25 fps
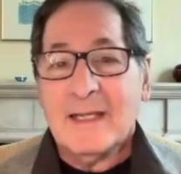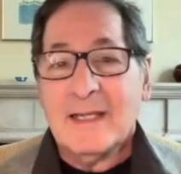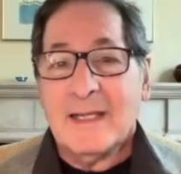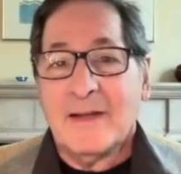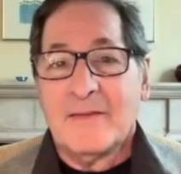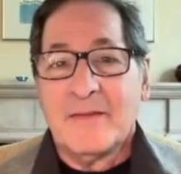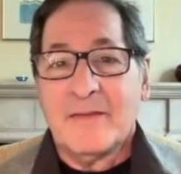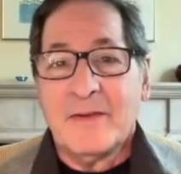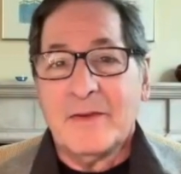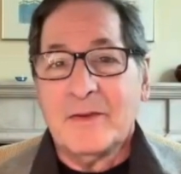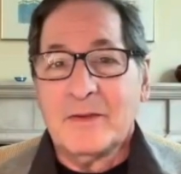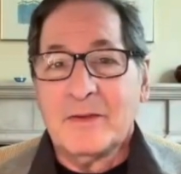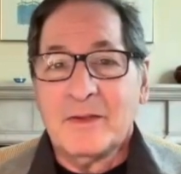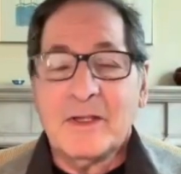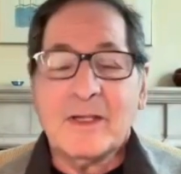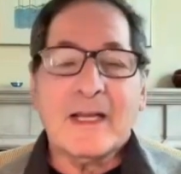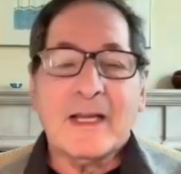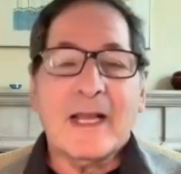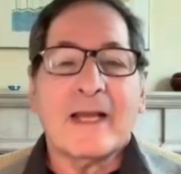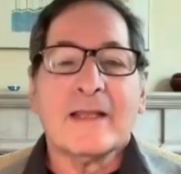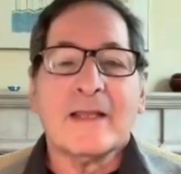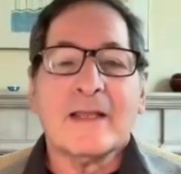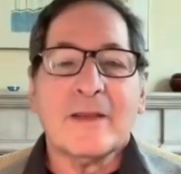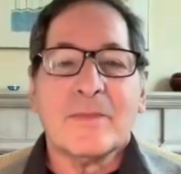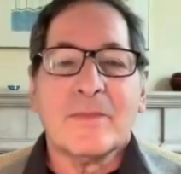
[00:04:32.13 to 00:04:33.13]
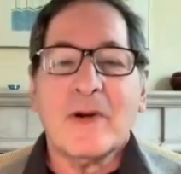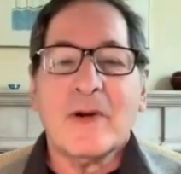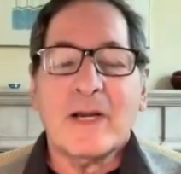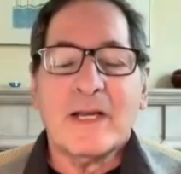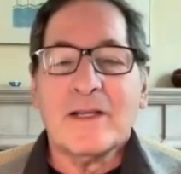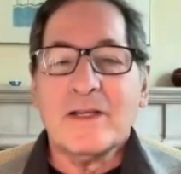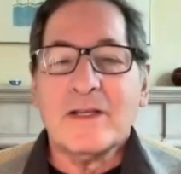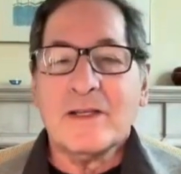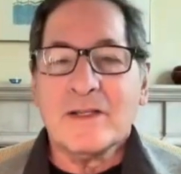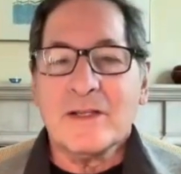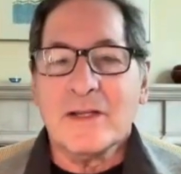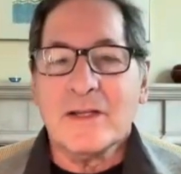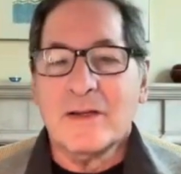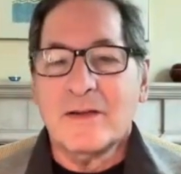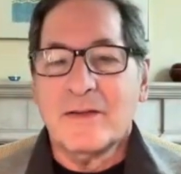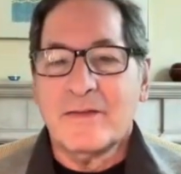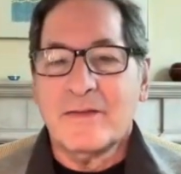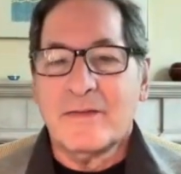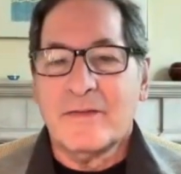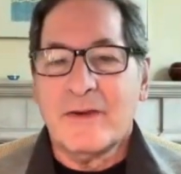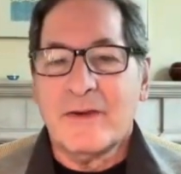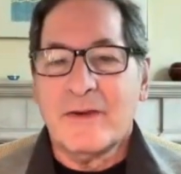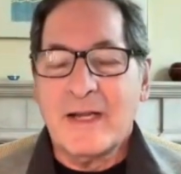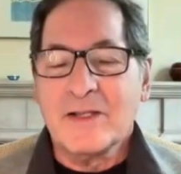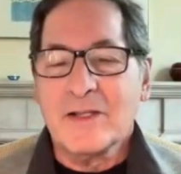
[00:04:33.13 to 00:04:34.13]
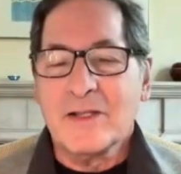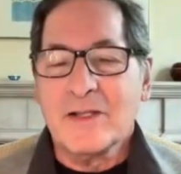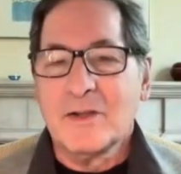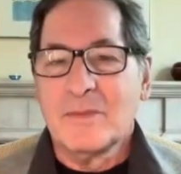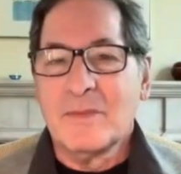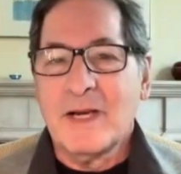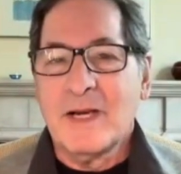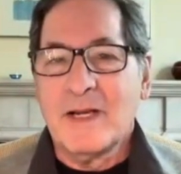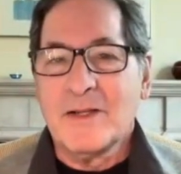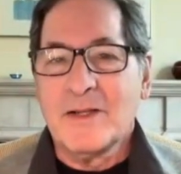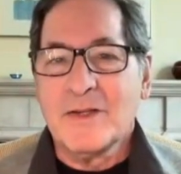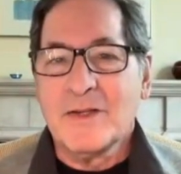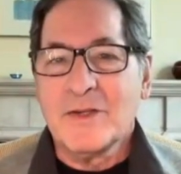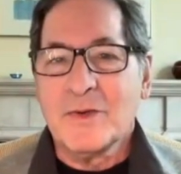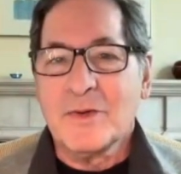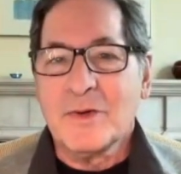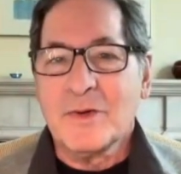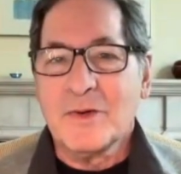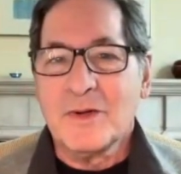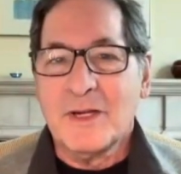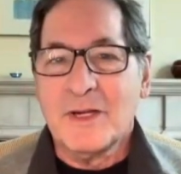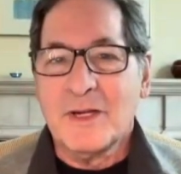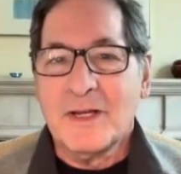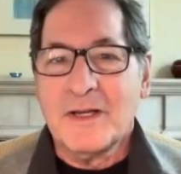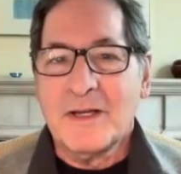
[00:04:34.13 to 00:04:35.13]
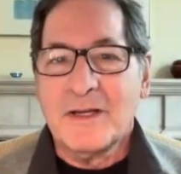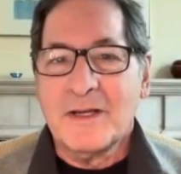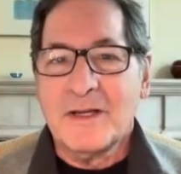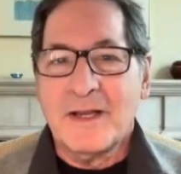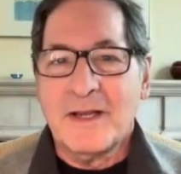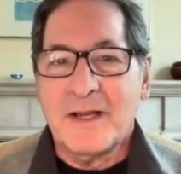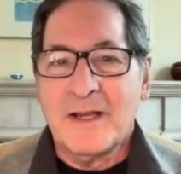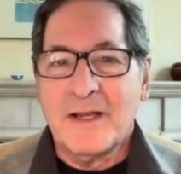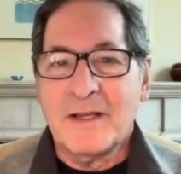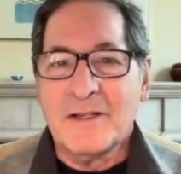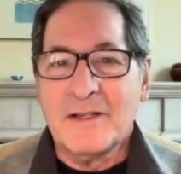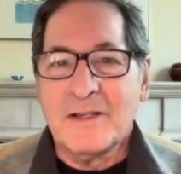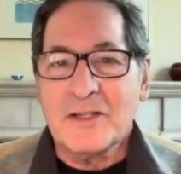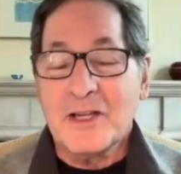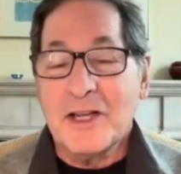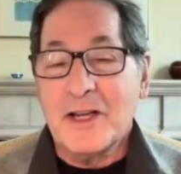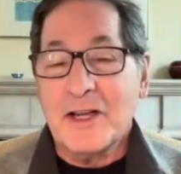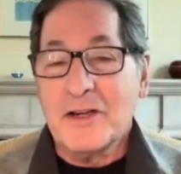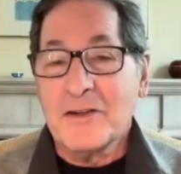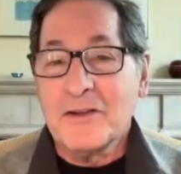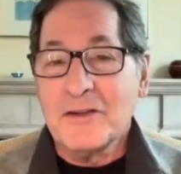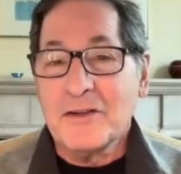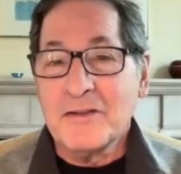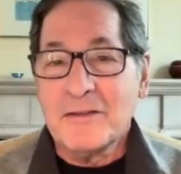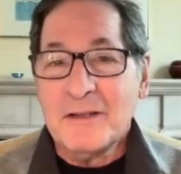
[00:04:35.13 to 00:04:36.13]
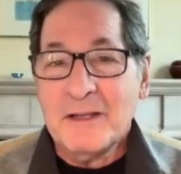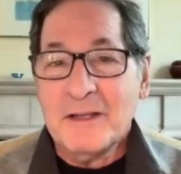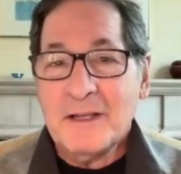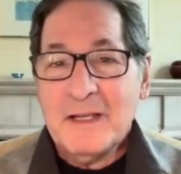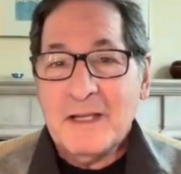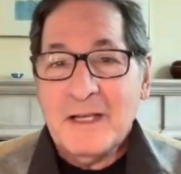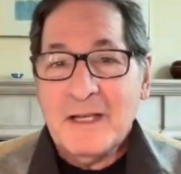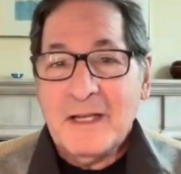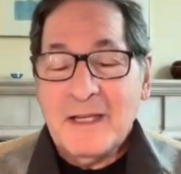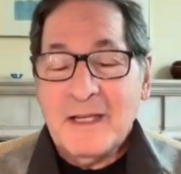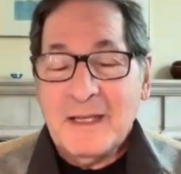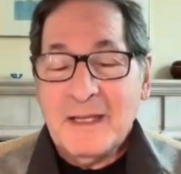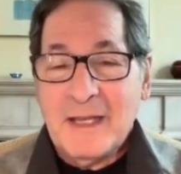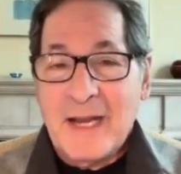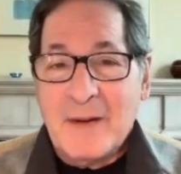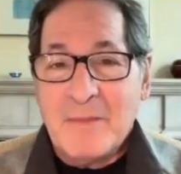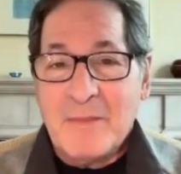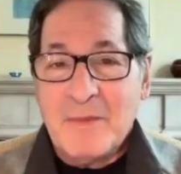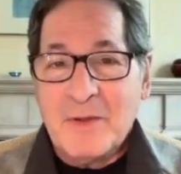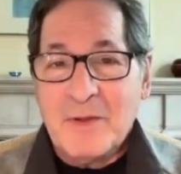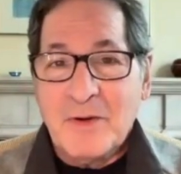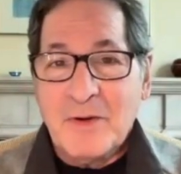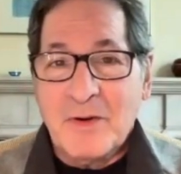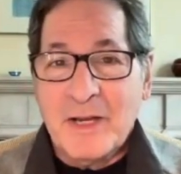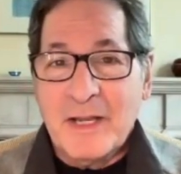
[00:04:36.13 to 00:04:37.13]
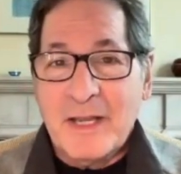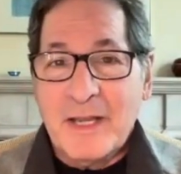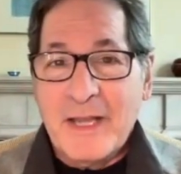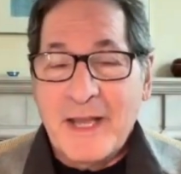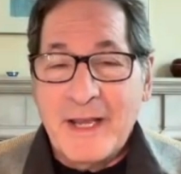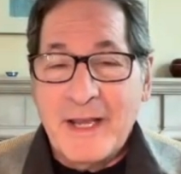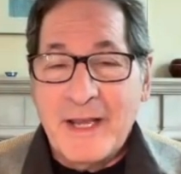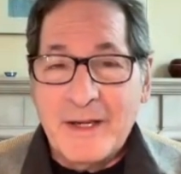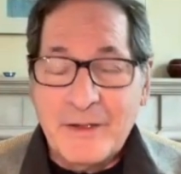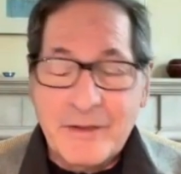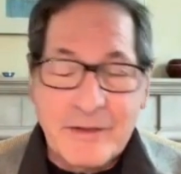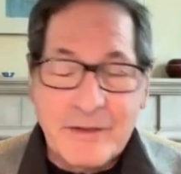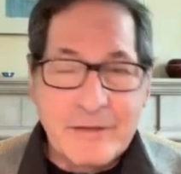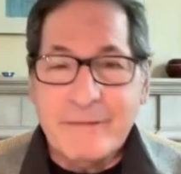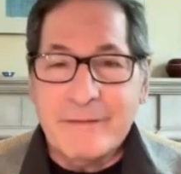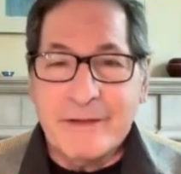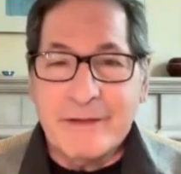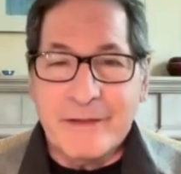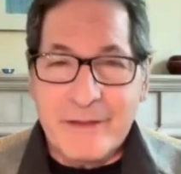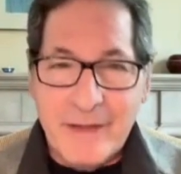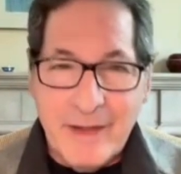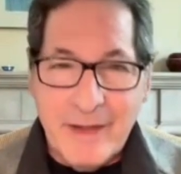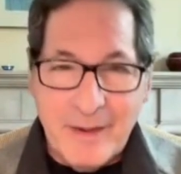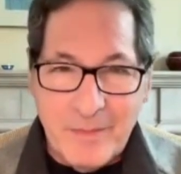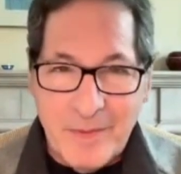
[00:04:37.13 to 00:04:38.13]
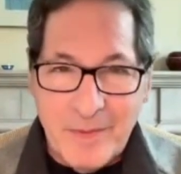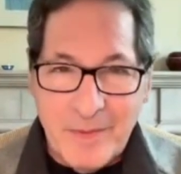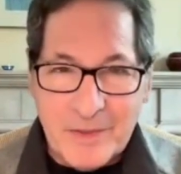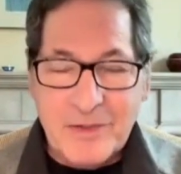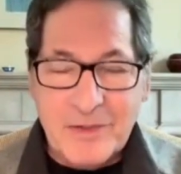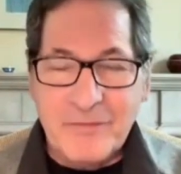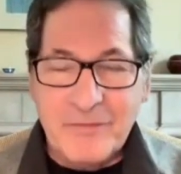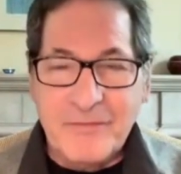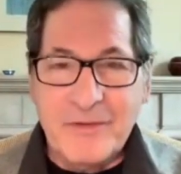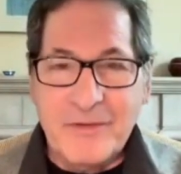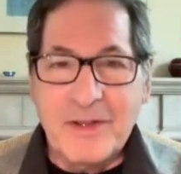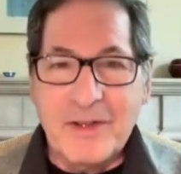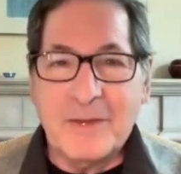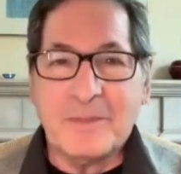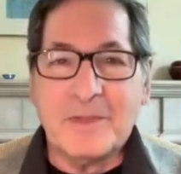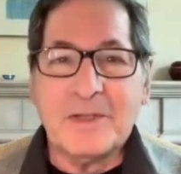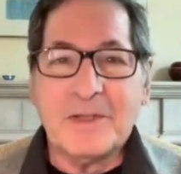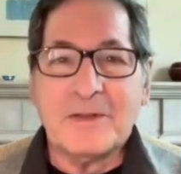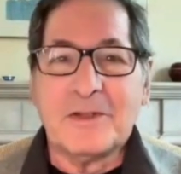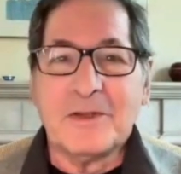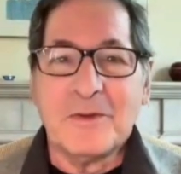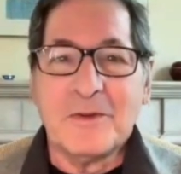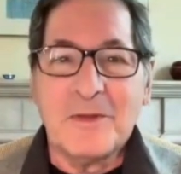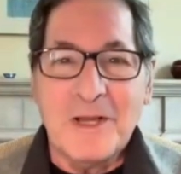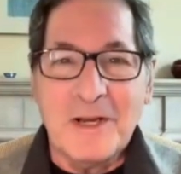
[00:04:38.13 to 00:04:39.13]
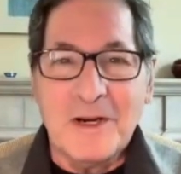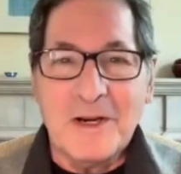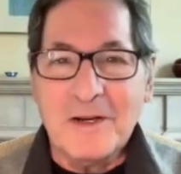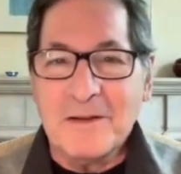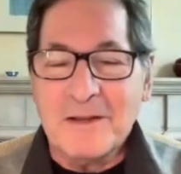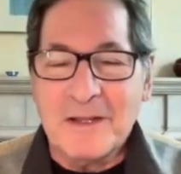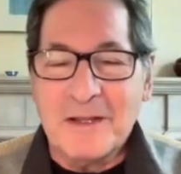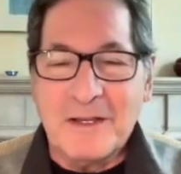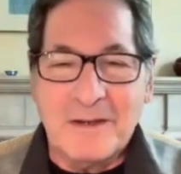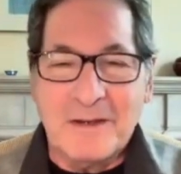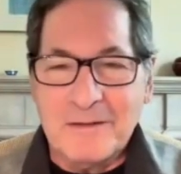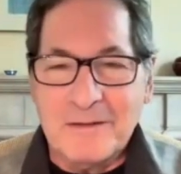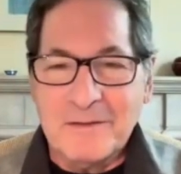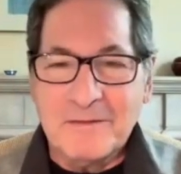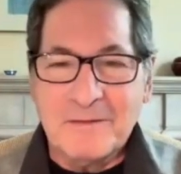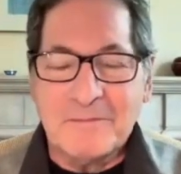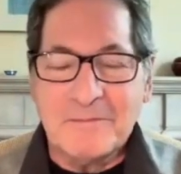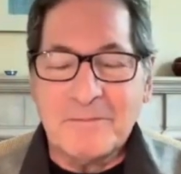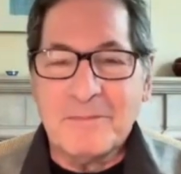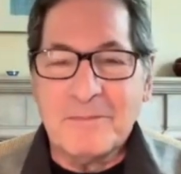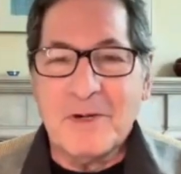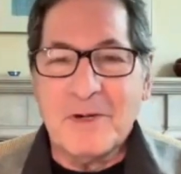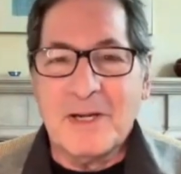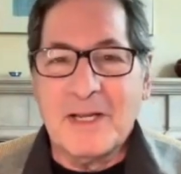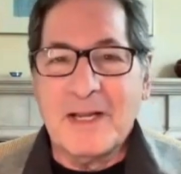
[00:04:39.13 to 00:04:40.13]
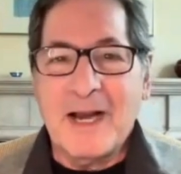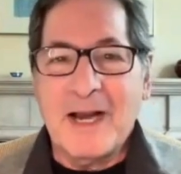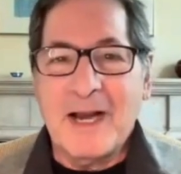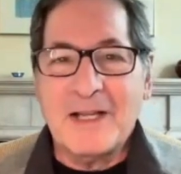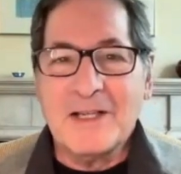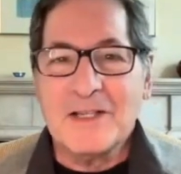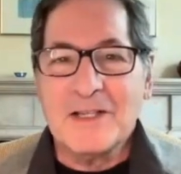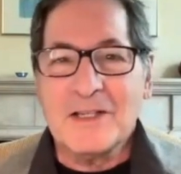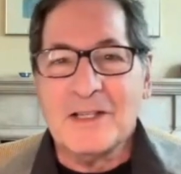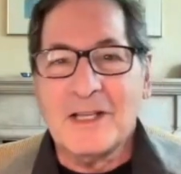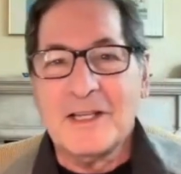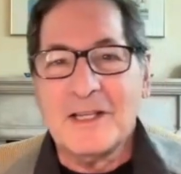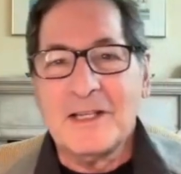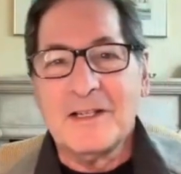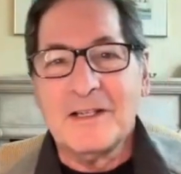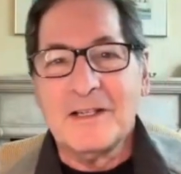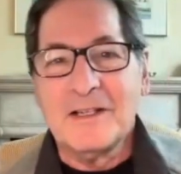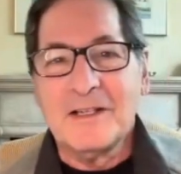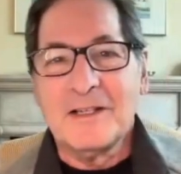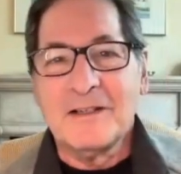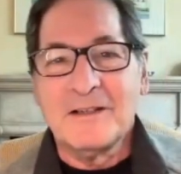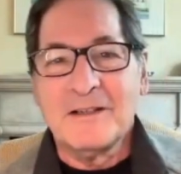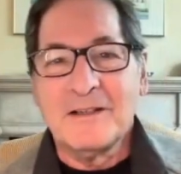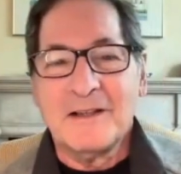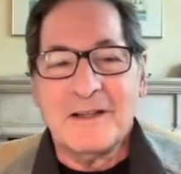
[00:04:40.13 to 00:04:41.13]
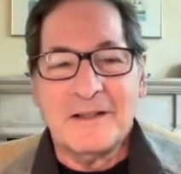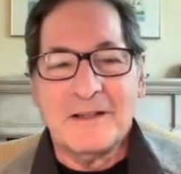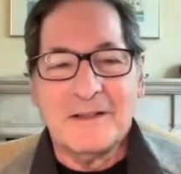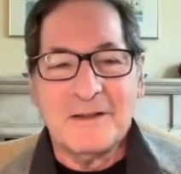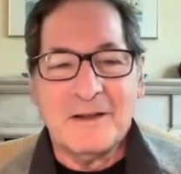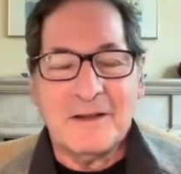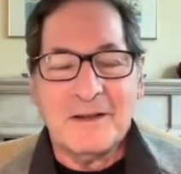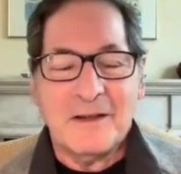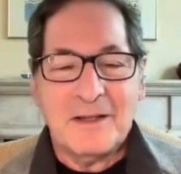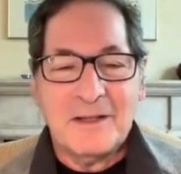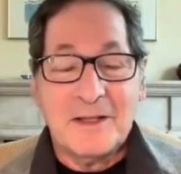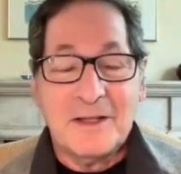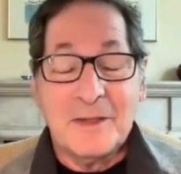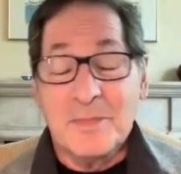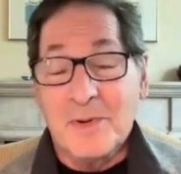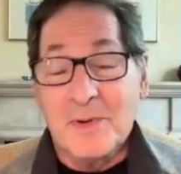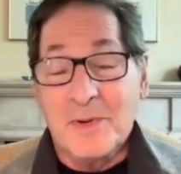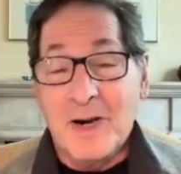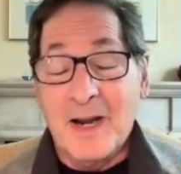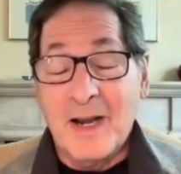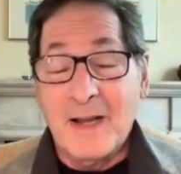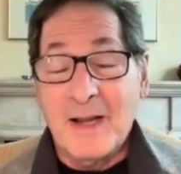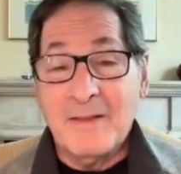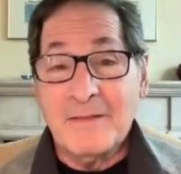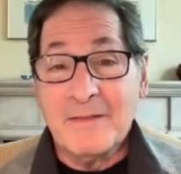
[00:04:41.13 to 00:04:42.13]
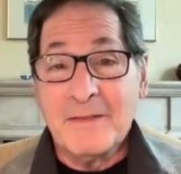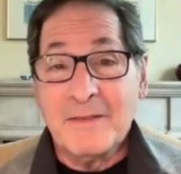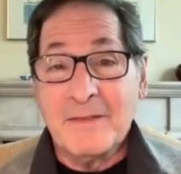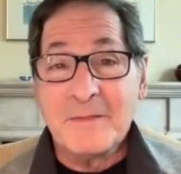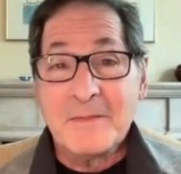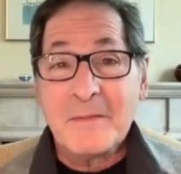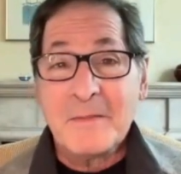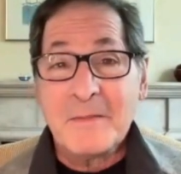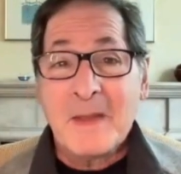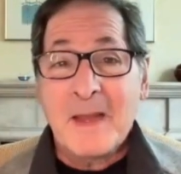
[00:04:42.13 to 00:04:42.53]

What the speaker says: If you look at the brains of rats and mice who are in a standard laboratory cage, there's not much for them to do there. They're pretty isolated and deprived.